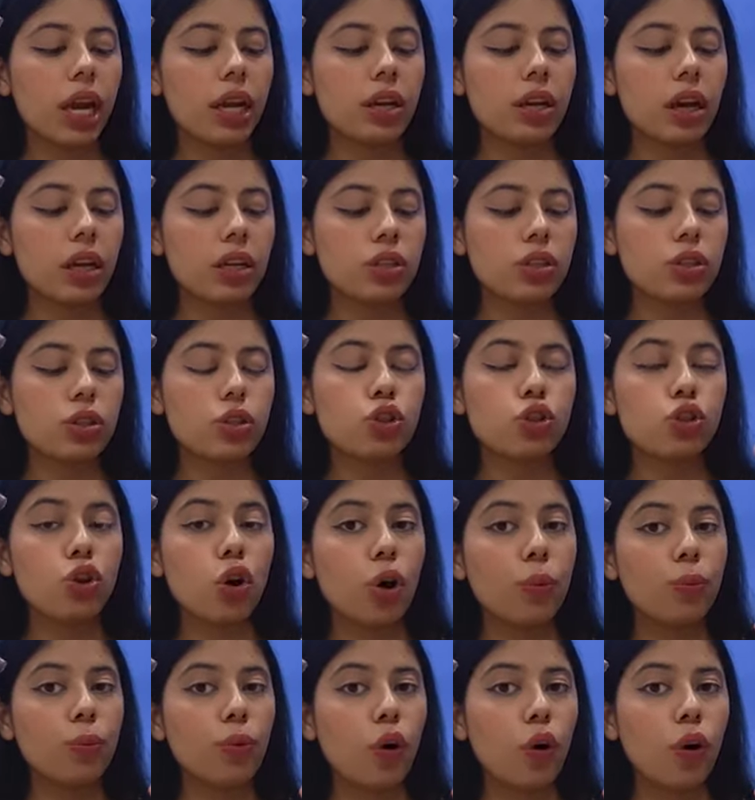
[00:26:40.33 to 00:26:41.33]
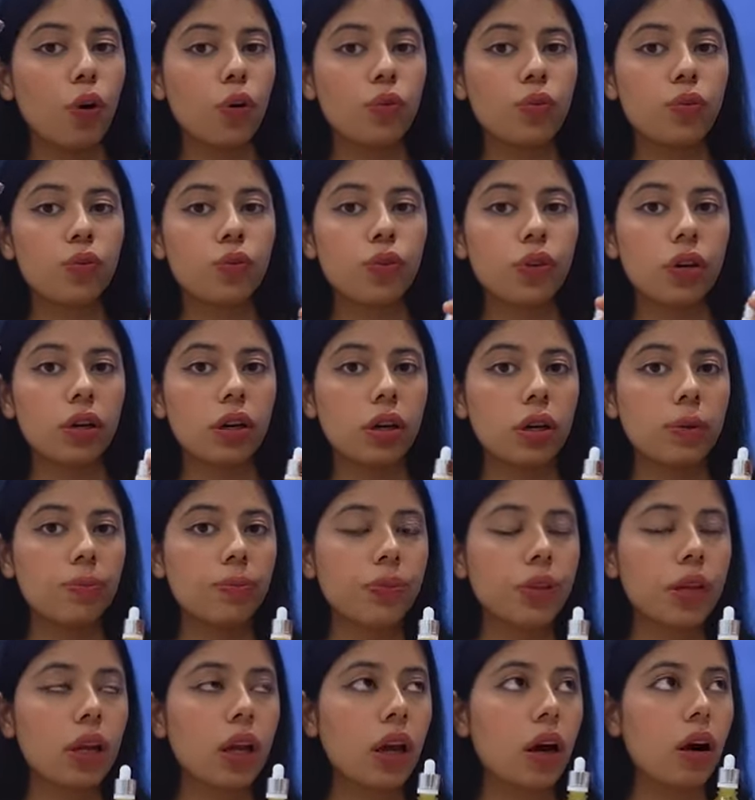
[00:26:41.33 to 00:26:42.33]
It does the job
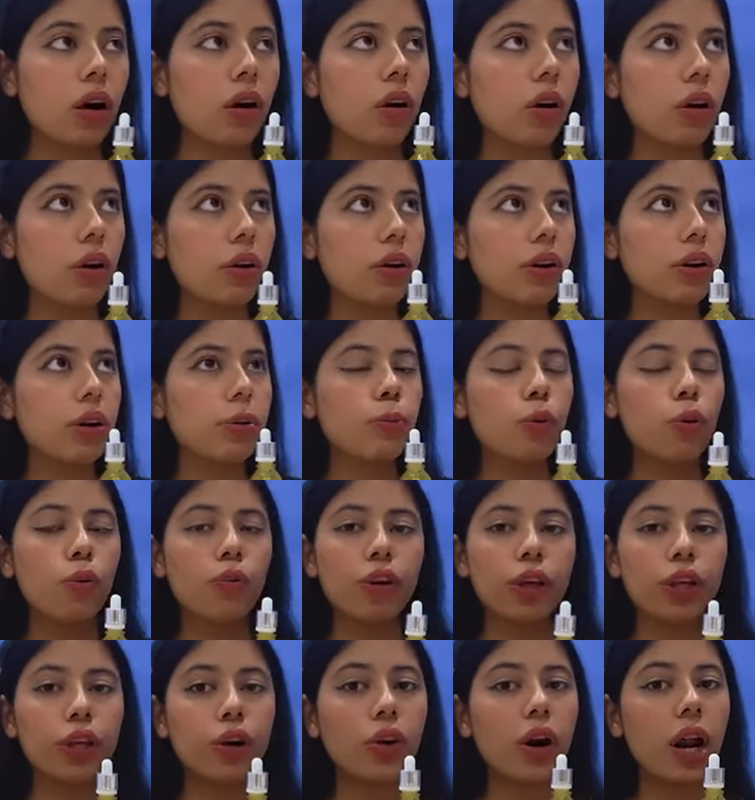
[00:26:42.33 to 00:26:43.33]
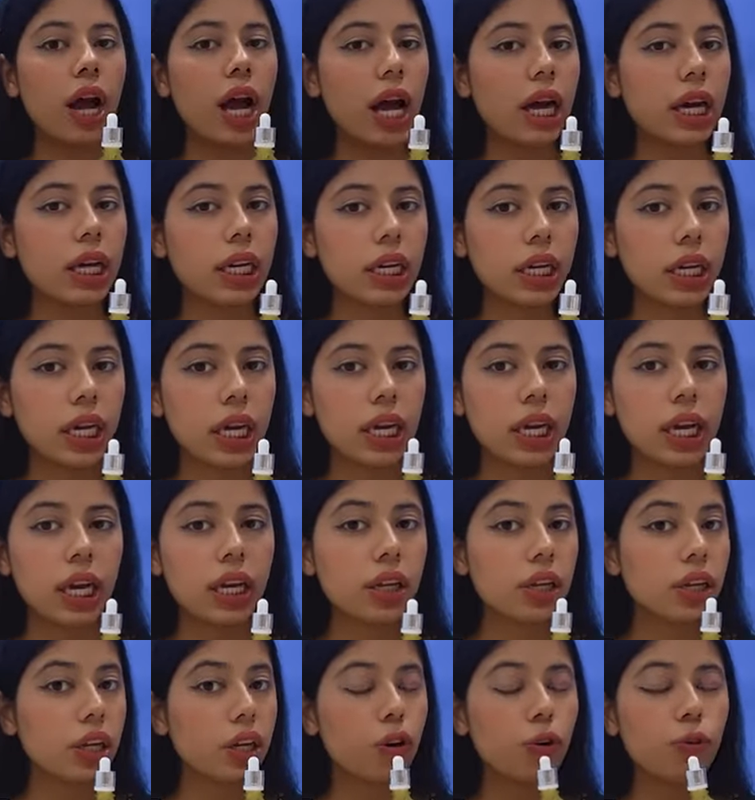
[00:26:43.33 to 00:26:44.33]
of removing your acne,
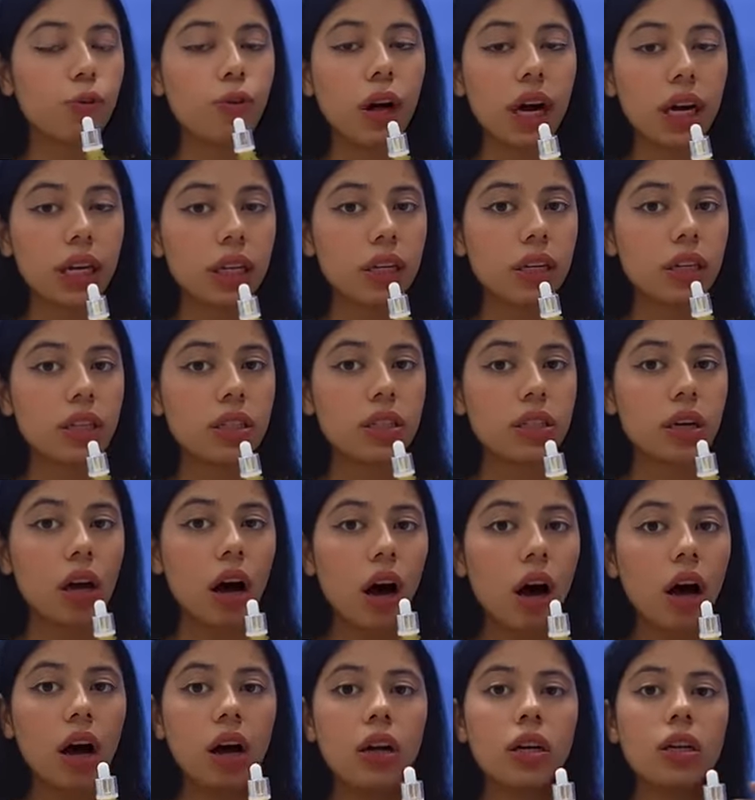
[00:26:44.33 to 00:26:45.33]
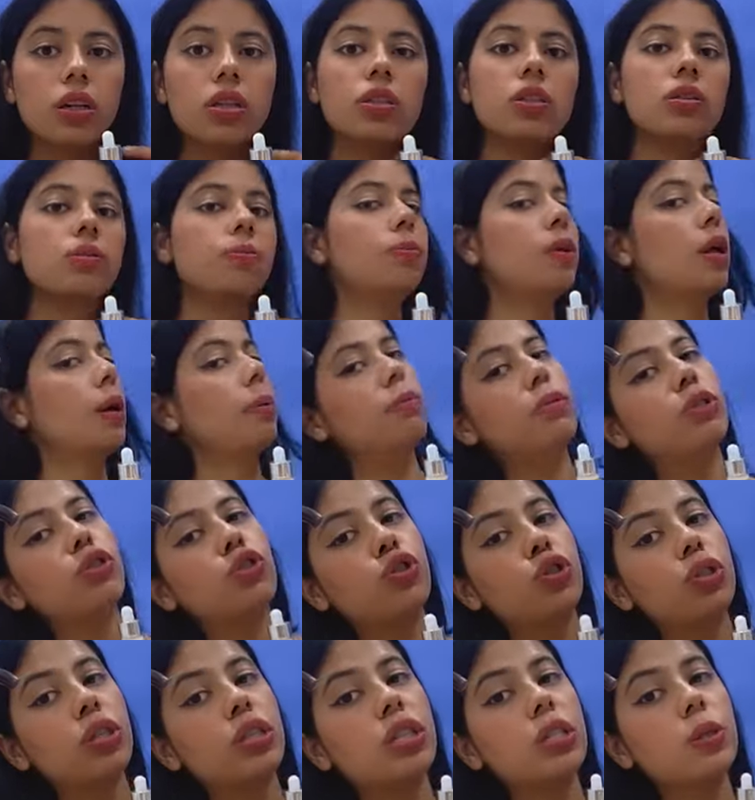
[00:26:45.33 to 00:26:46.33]
getting rid of acne scars,
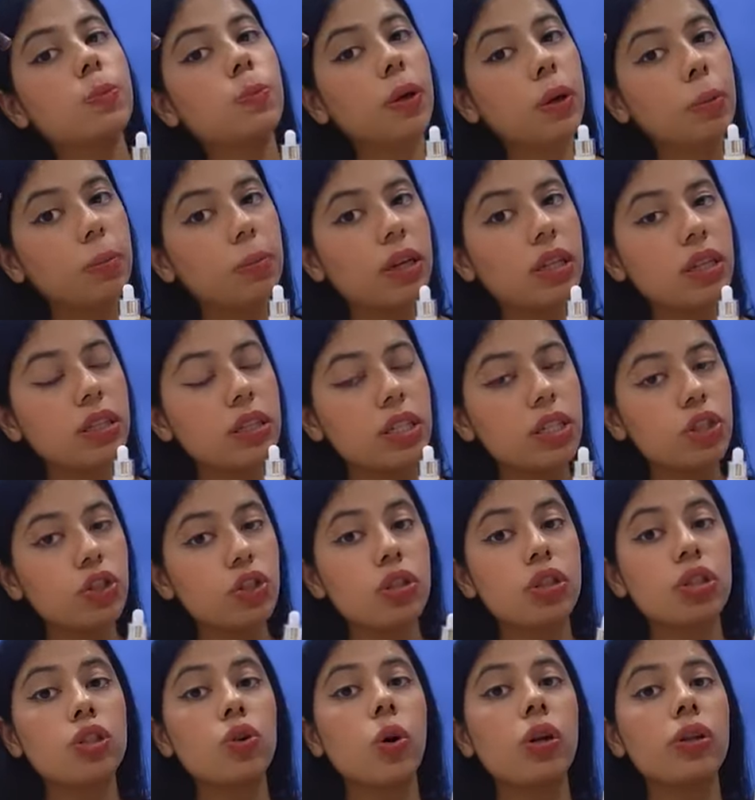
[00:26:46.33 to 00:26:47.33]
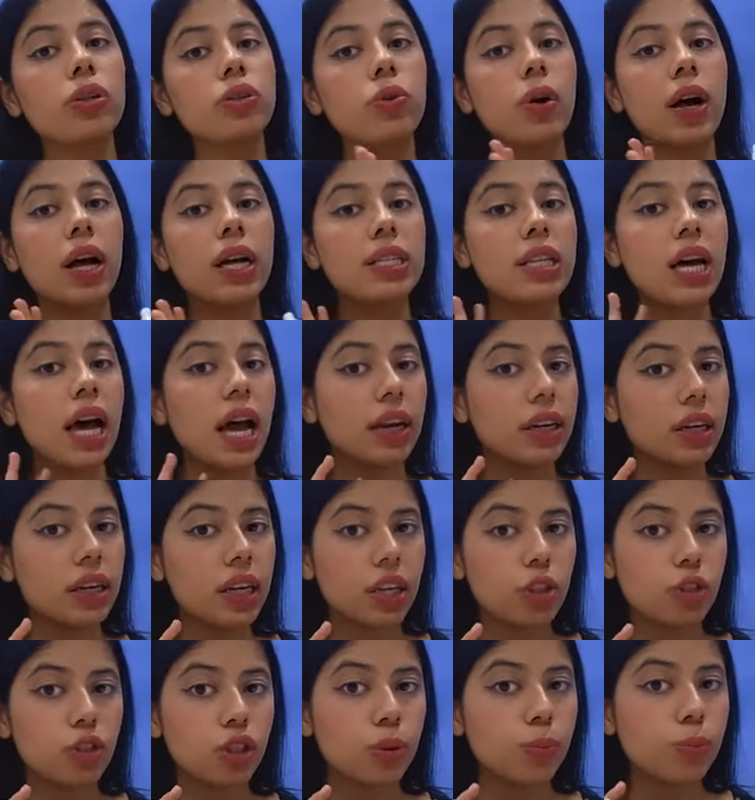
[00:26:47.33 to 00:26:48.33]
blemishes, pigmentation. It also has
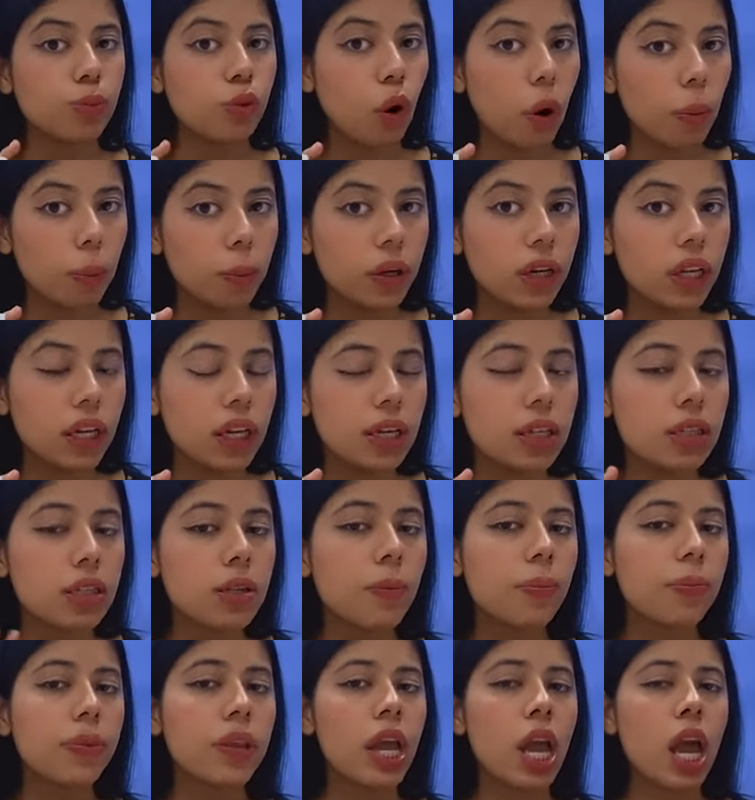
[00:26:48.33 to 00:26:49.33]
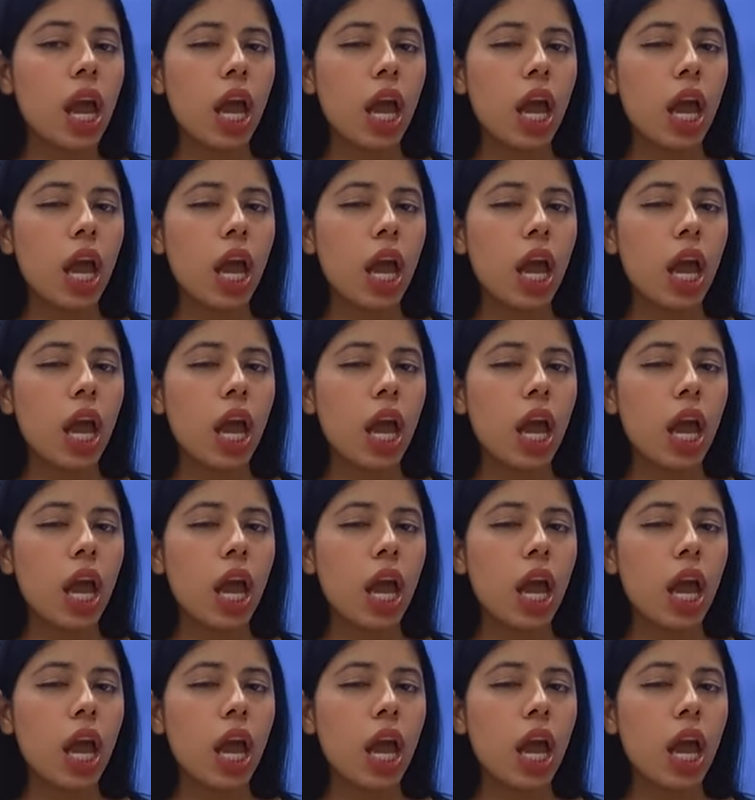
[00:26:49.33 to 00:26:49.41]
anti-aging properties.